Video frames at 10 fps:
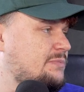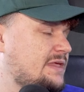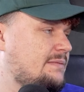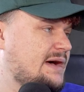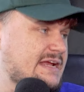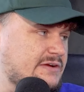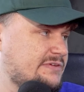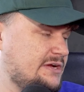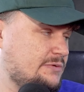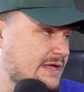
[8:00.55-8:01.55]
without buying your
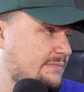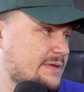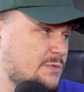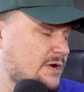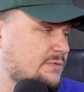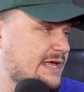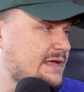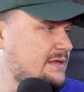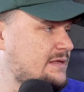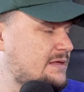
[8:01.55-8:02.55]
vehicle, that would be one
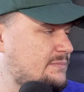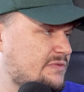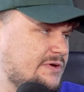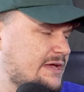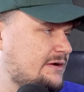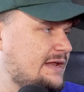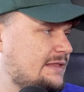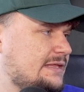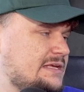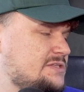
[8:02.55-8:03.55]
way. Mm-hmm. But for
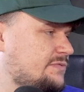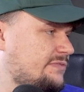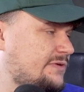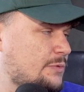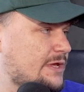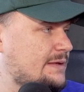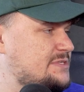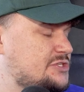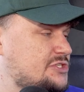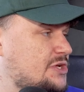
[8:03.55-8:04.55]
internet leads, for phone
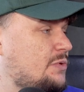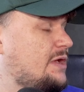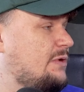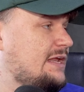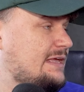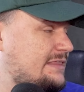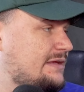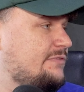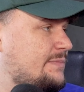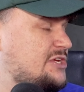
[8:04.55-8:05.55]
ups, it's just a quick way to get the
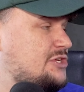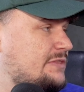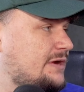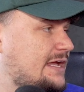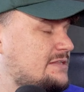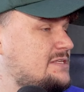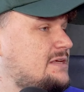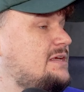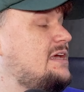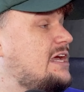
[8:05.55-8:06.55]
information in their hands
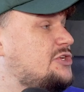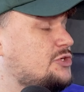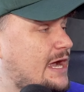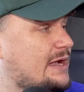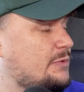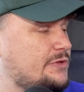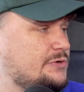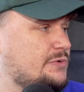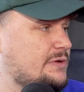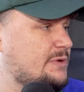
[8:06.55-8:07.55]
and track what they're
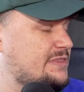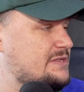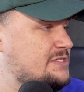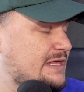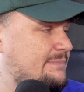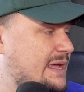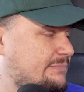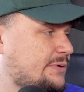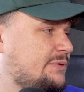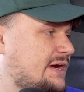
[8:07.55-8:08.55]
doing with it. So that
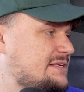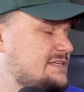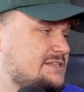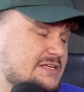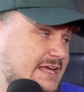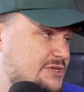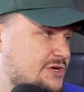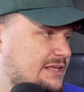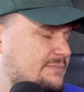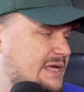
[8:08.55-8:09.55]
paper process, you can't
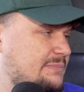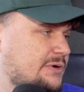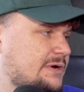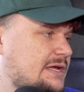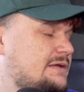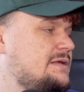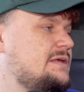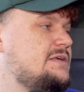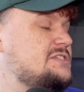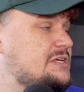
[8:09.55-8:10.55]
track the paper, right?
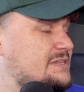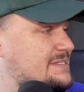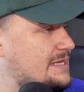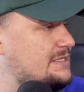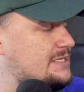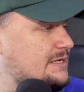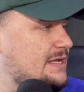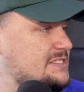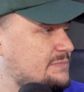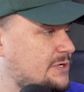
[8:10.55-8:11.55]
So you send it to the
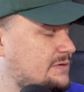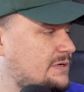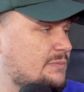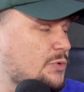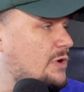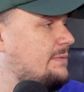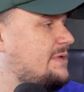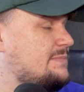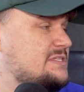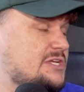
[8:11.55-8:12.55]
customer. Number one
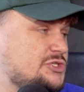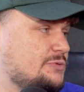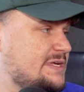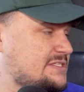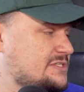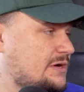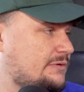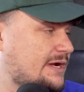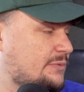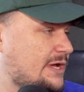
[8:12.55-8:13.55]
comes a digital business
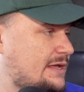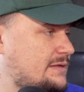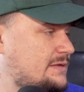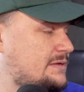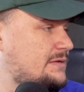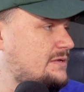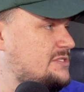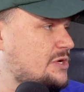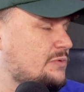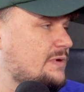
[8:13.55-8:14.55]
card right away. Yes.
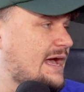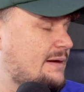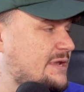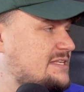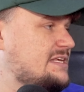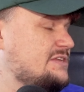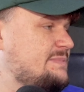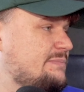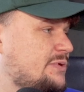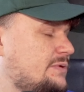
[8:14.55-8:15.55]
So how many? So I
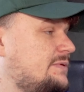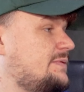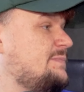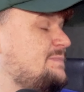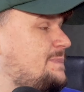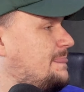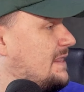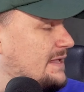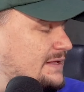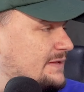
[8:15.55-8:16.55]
have all my salesperson's
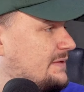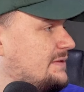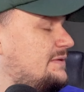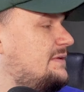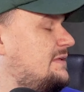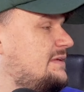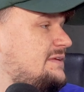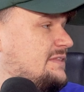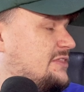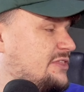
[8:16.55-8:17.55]
information on
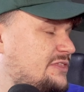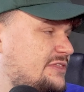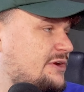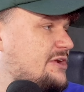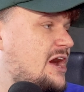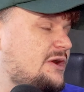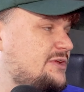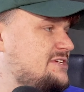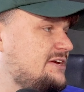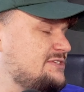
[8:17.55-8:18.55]
there there. They are not going
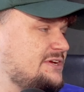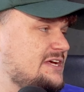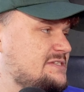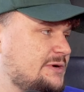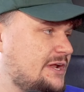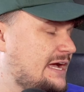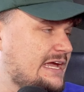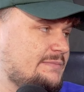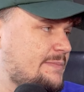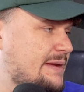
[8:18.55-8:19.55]
to talk to a customer, and not
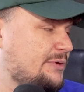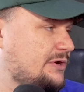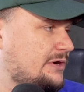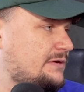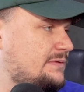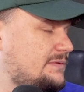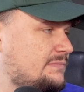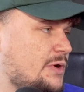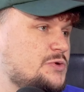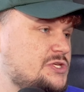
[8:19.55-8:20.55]
hand them a paper card. There you go.
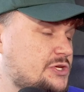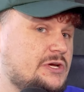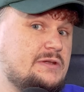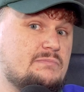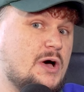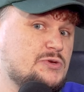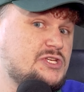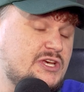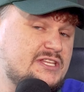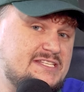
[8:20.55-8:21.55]
They most include good, most
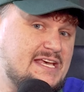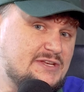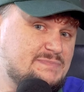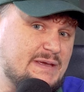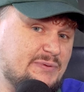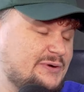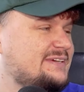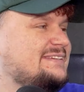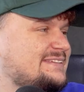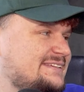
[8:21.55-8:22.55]
good they, salespeople. They include a
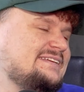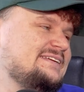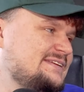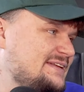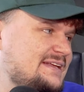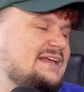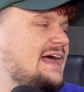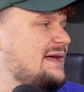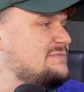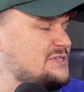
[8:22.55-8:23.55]
picture of
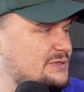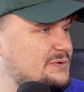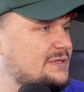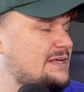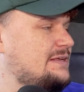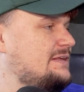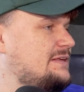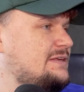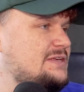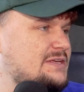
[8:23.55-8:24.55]
themselves. Absolutely. Maybe a quick little
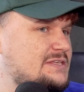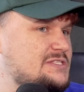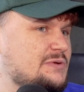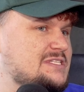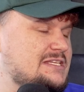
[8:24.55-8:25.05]
video. So it's a